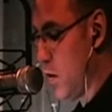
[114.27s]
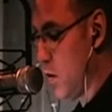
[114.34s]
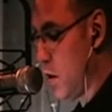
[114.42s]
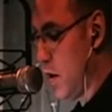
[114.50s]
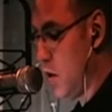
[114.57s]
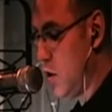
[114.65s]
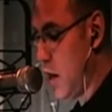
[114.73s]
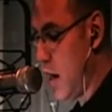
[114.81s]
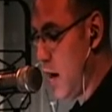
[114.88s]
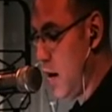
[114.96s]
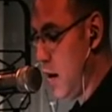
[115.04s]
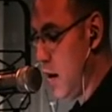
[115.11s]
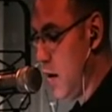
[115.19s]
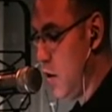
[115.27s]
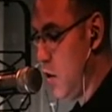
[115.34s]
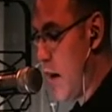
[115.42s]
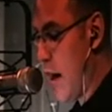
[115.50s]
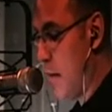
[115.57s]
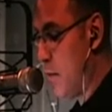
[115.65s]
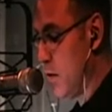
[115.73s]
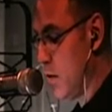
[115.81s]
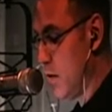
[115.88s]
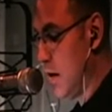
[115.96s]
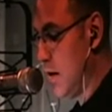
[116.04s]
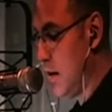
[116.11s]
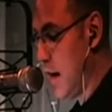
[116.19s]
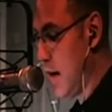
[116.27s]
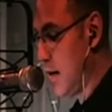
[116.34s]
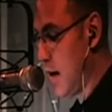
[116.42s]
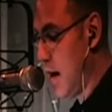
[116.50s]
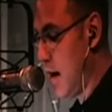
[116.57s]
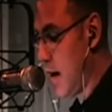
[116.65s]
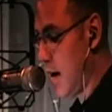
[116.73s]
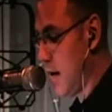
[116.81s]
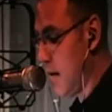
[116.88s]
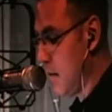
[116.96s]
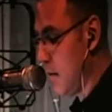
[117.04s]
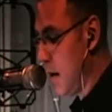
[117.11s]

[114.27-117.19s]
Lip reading: an old cliche, you absolutely take the cake.